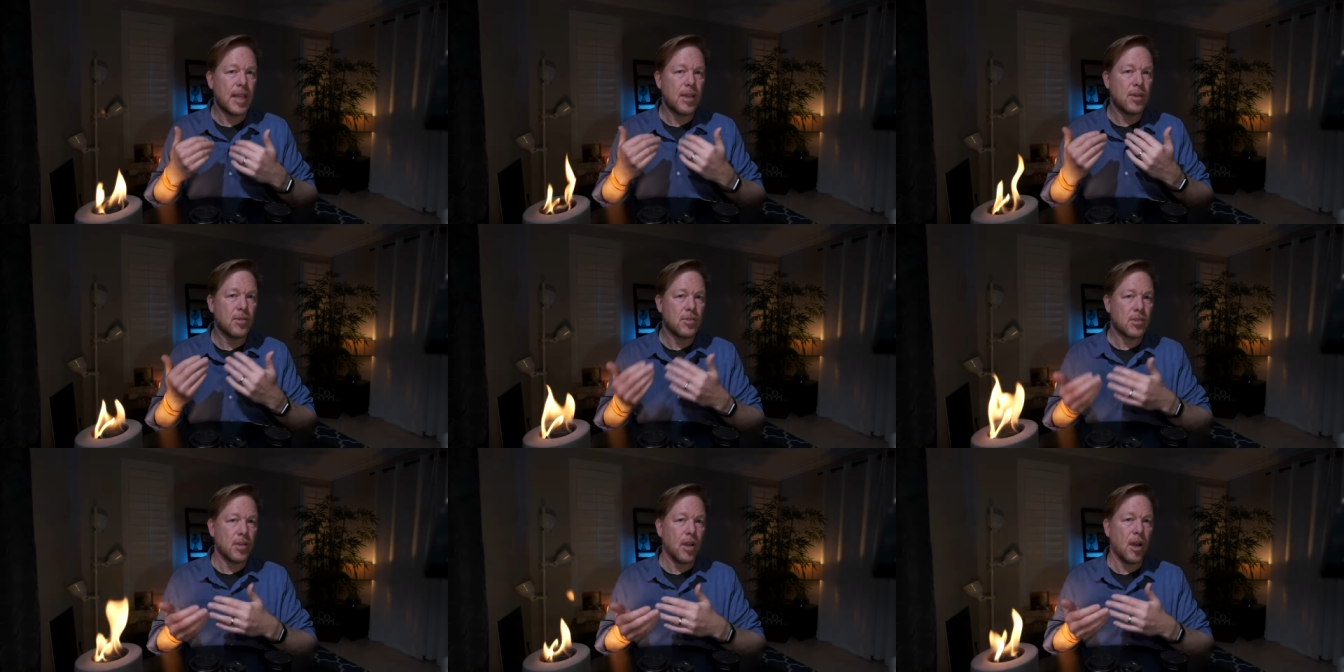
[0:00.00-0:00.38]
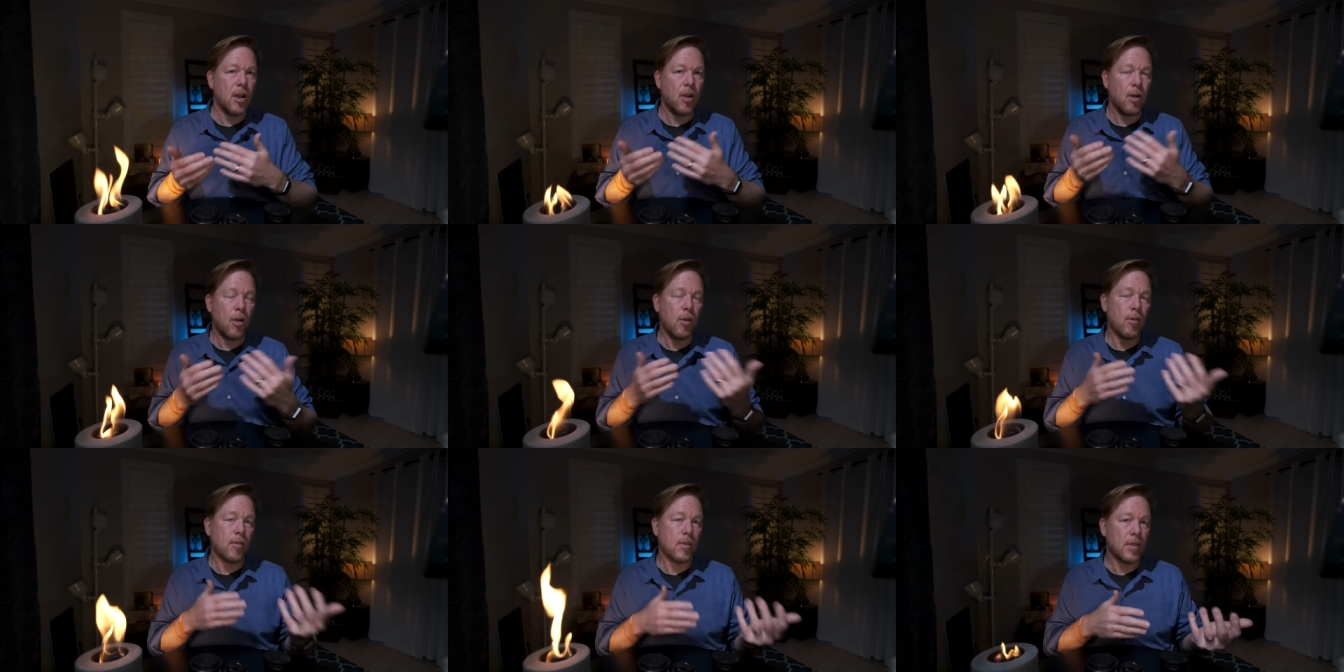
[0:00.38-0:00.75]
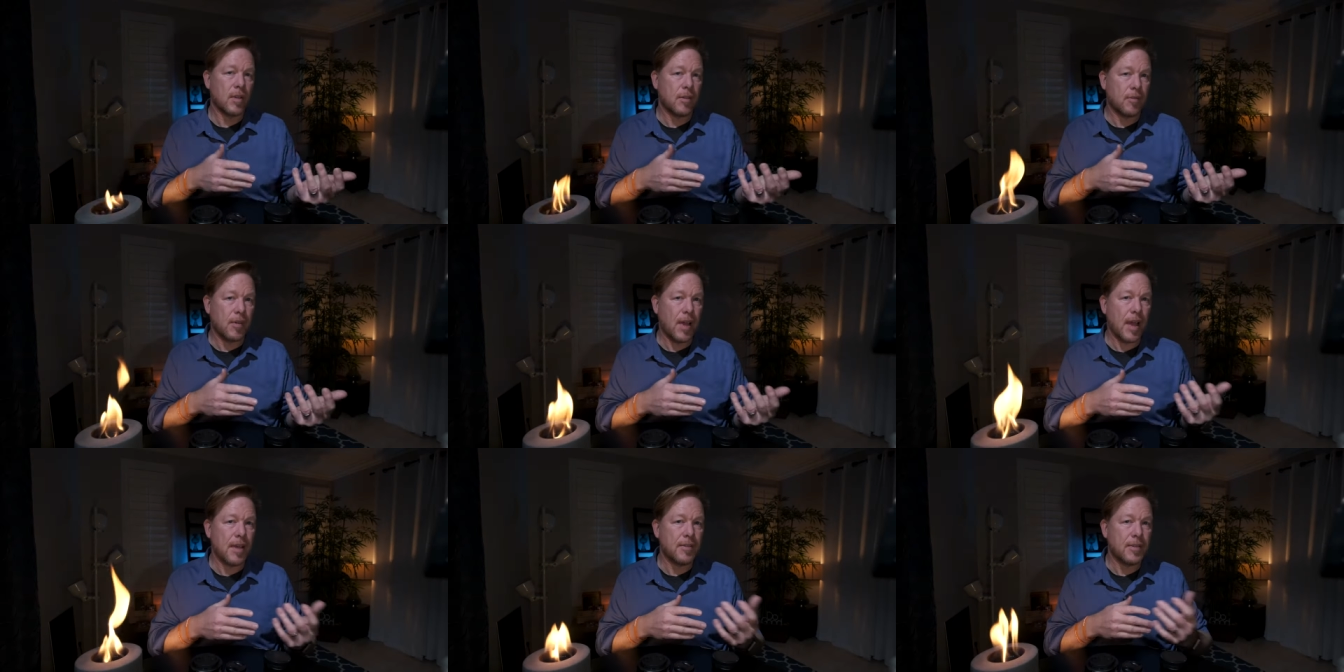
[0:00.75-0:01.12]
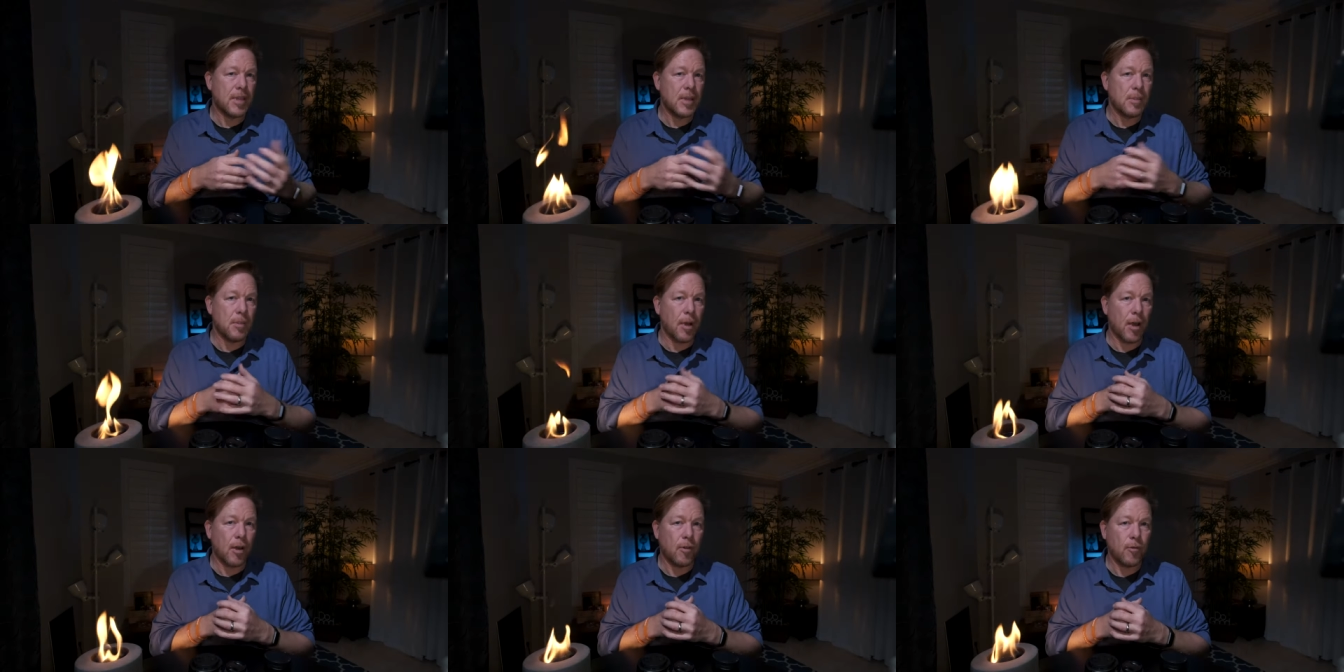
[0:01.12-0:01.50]
EOS R over the
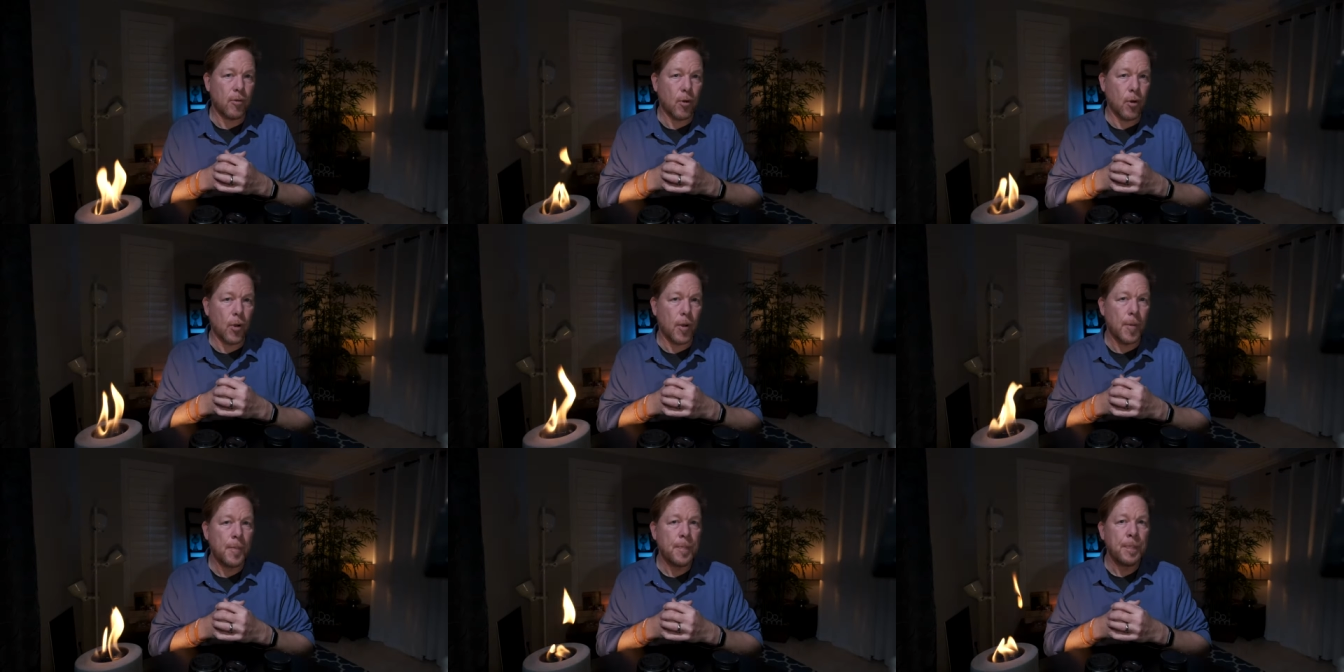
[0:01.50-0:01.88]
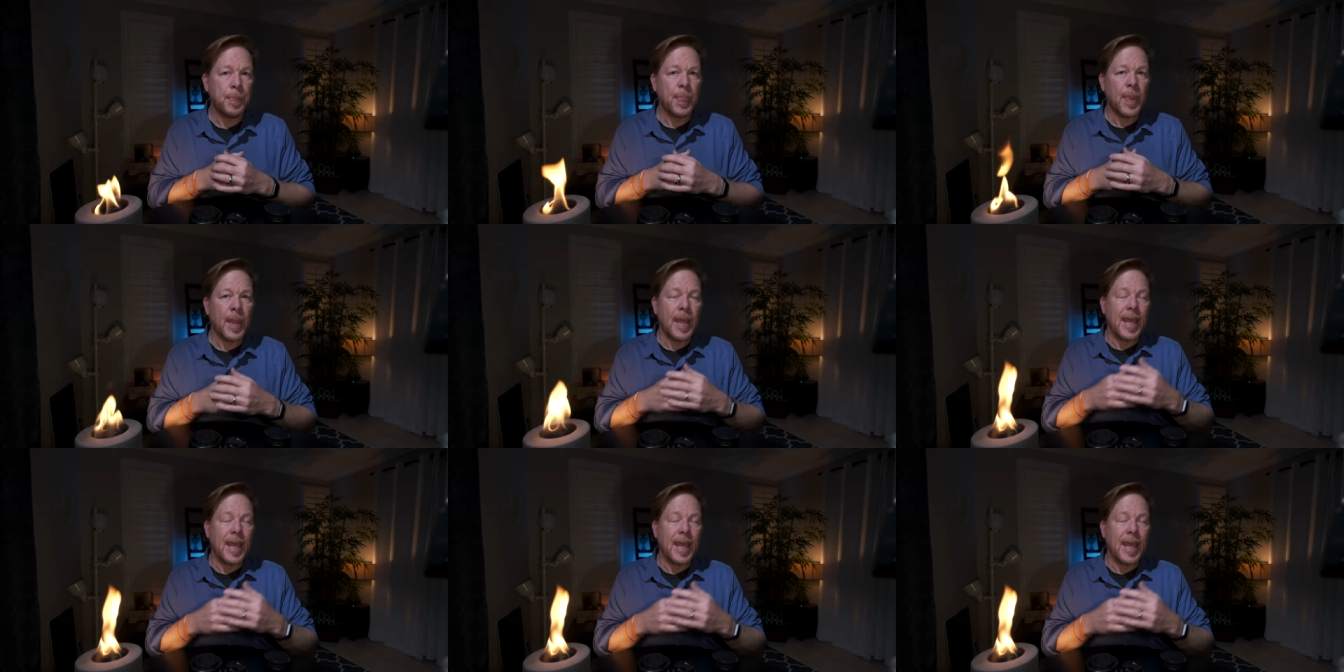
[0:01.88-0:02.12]
5D Mark IV.